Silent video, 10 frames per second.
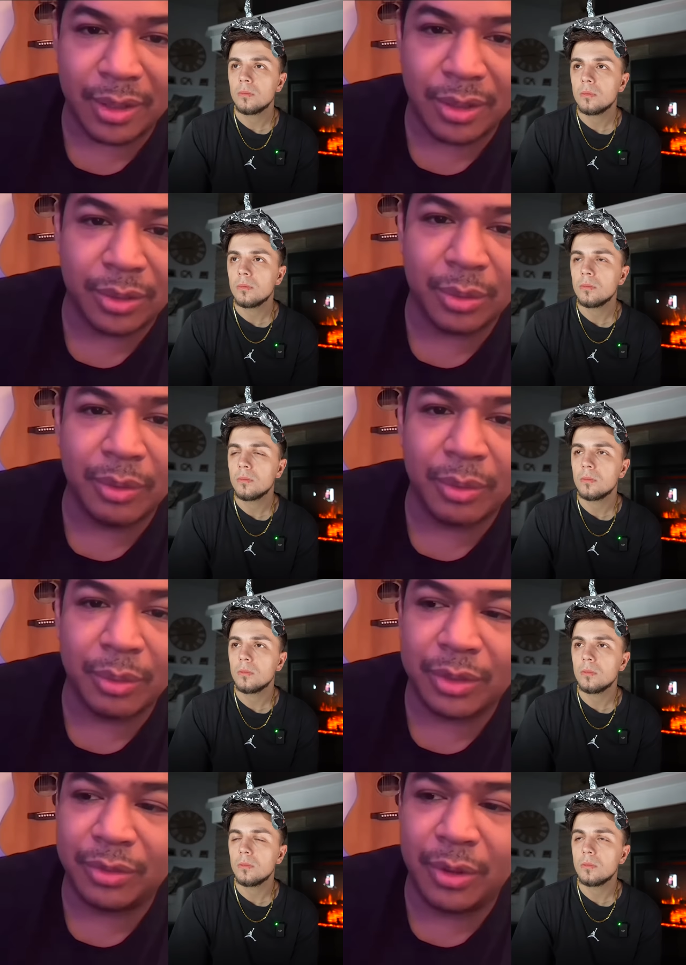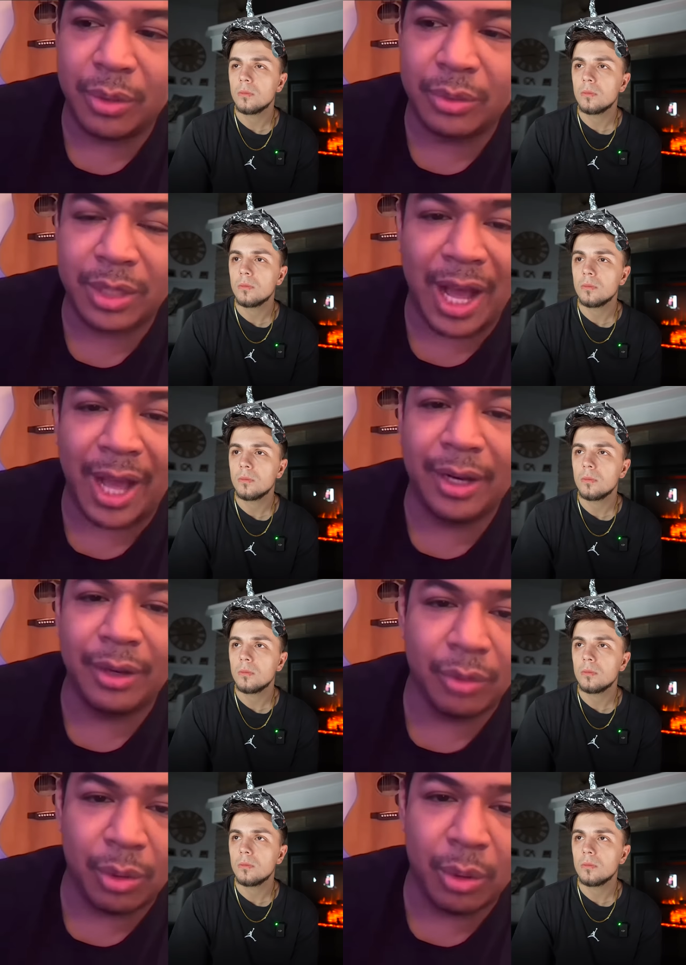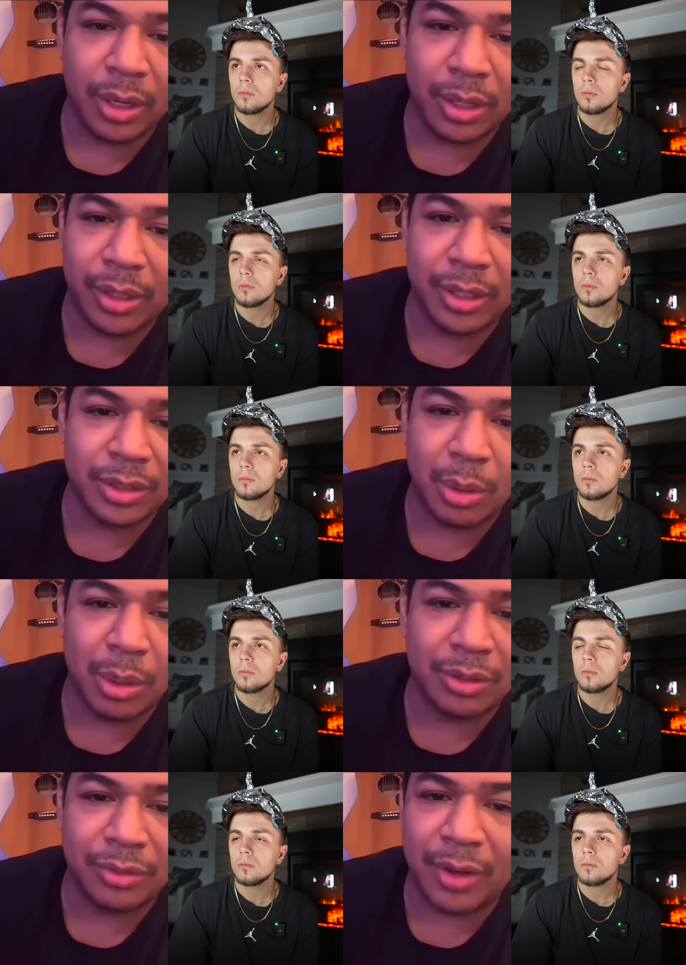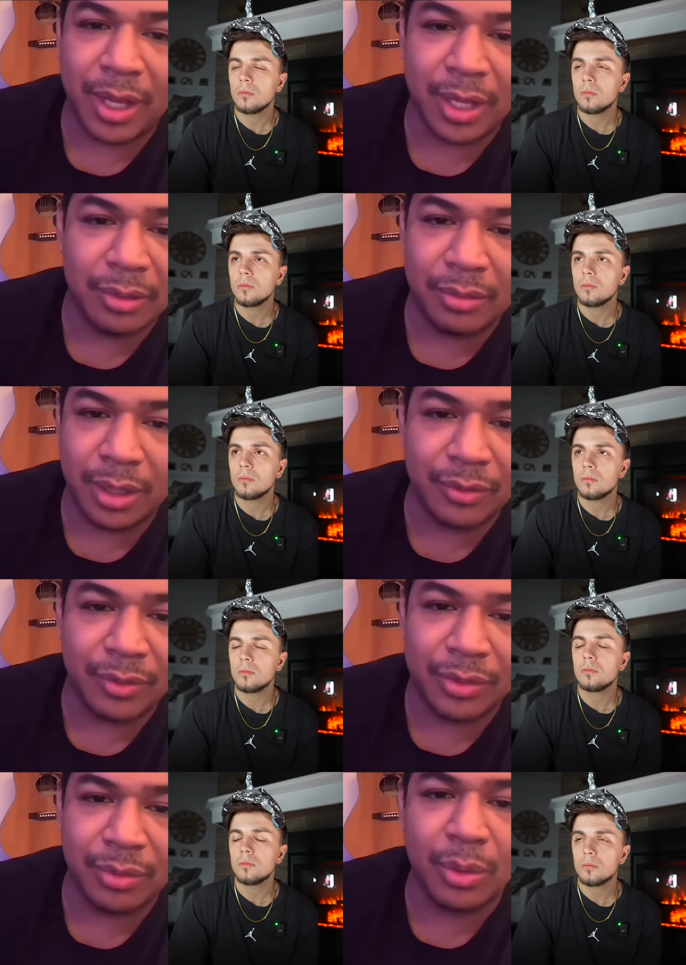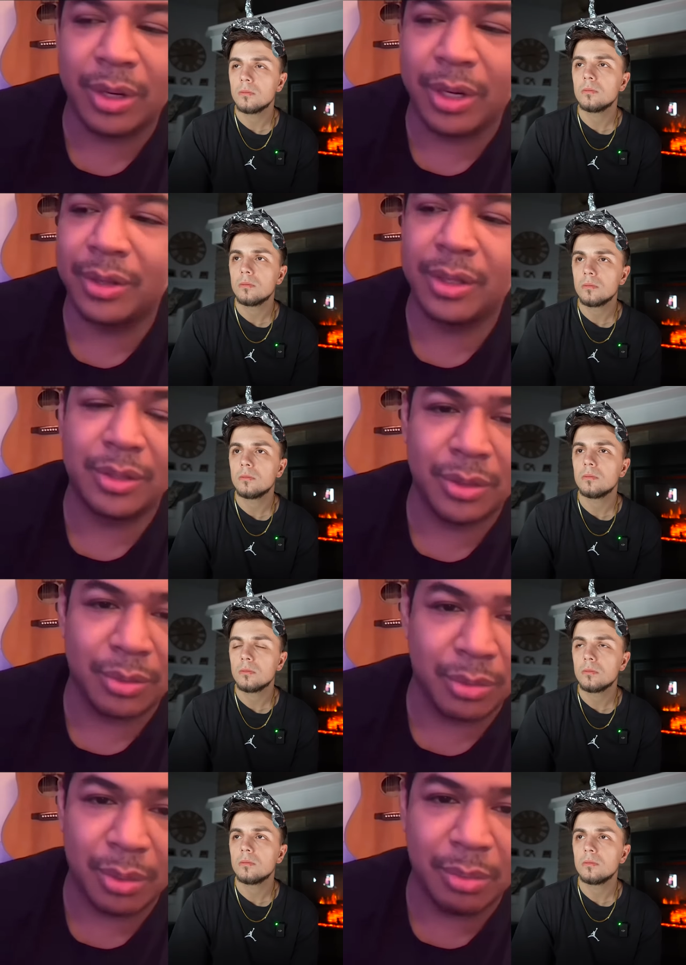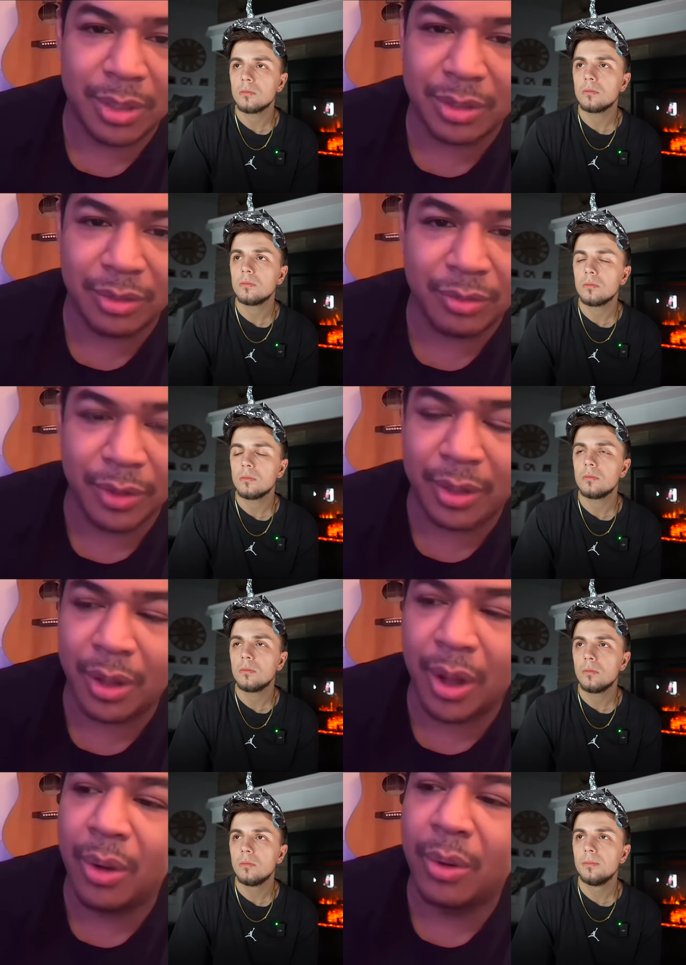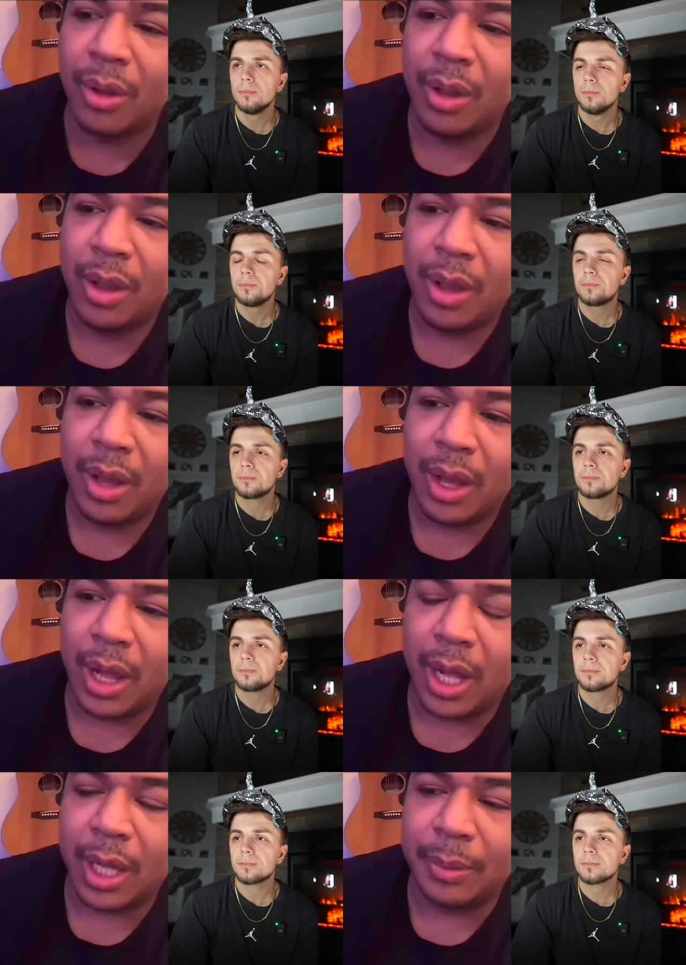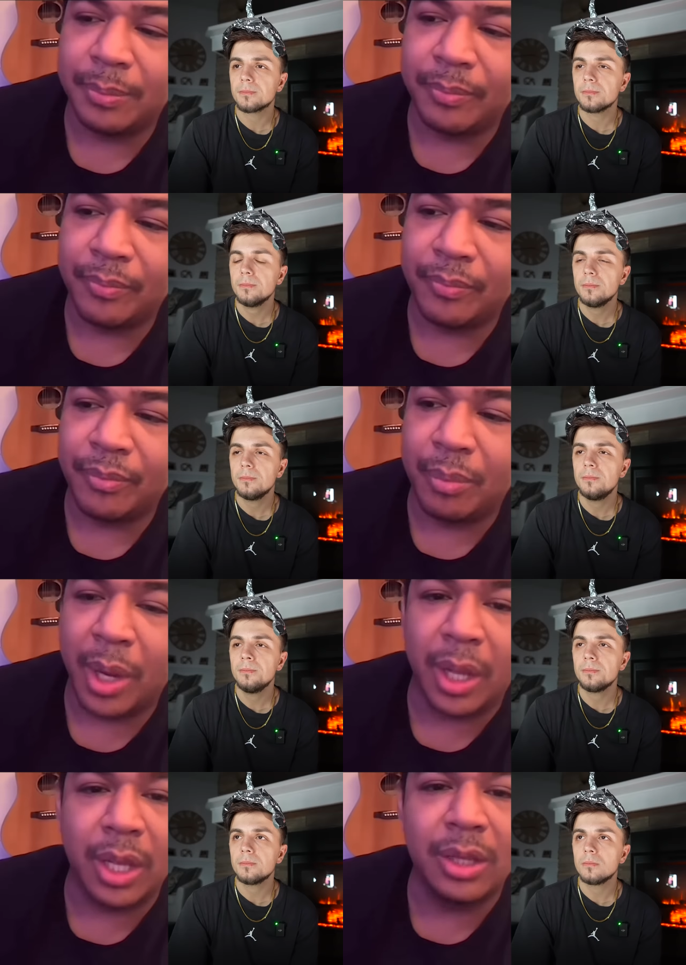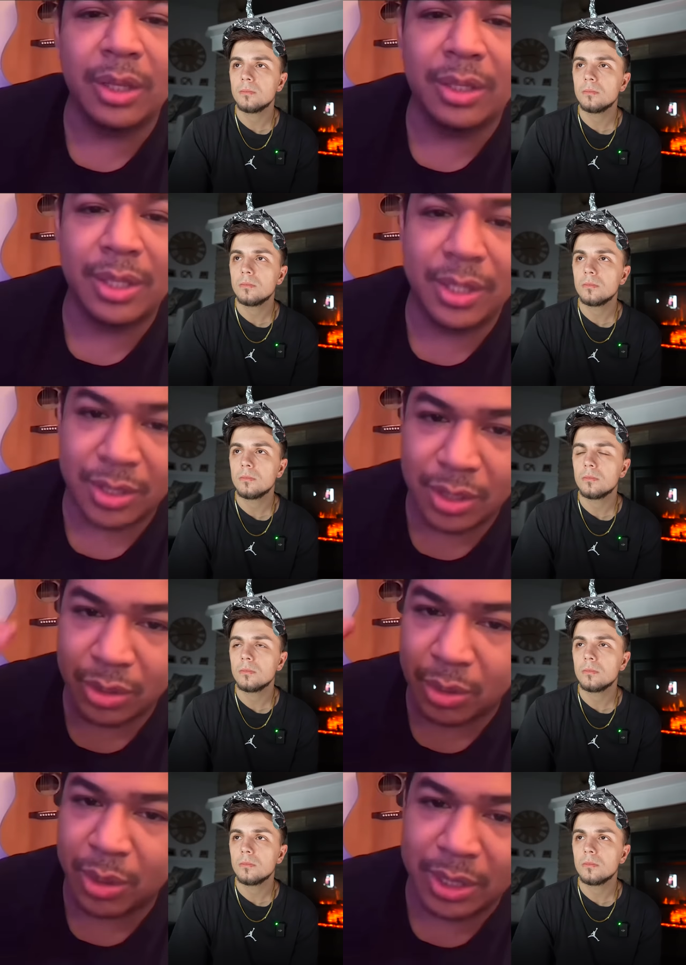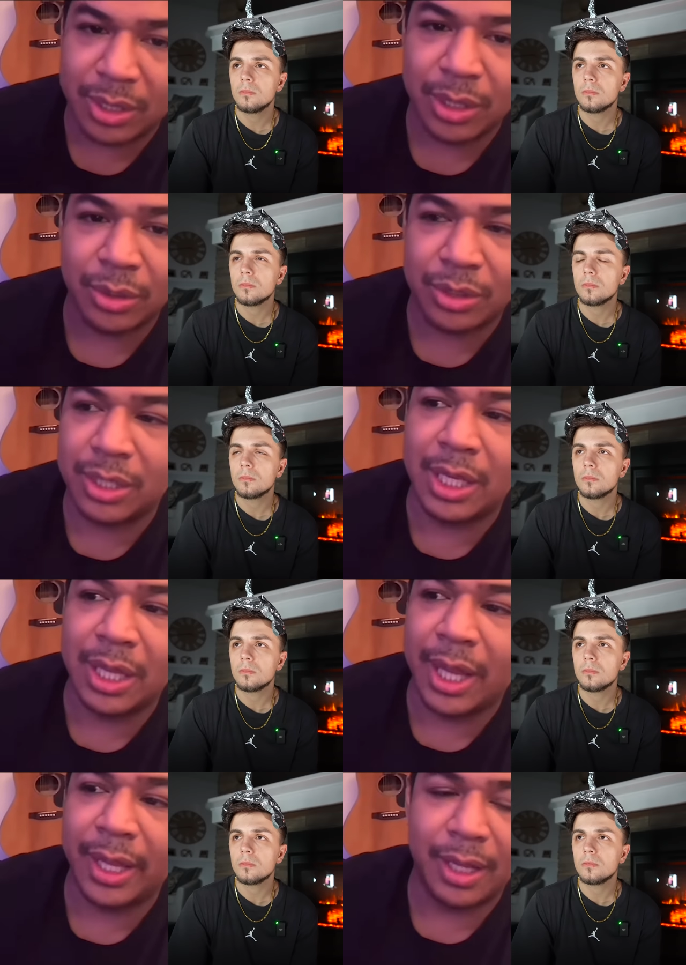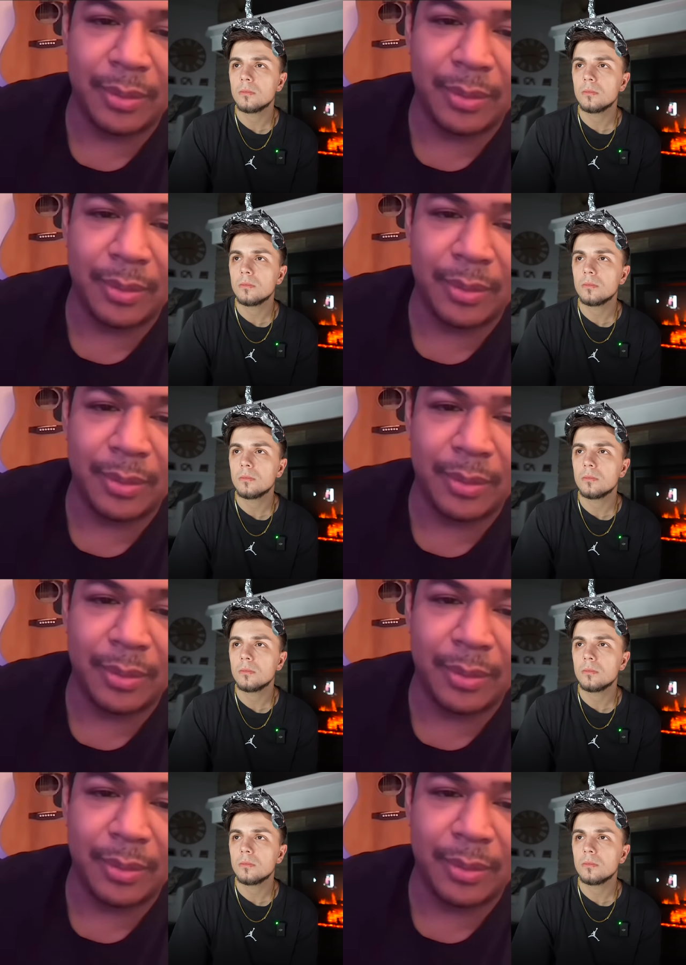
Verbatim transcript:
Speaker 1: looked through everyone's phone. I didn't record anything, so I was fine. None of us recorded anything, so we were basically free to go. But in the distance, you could still see, like,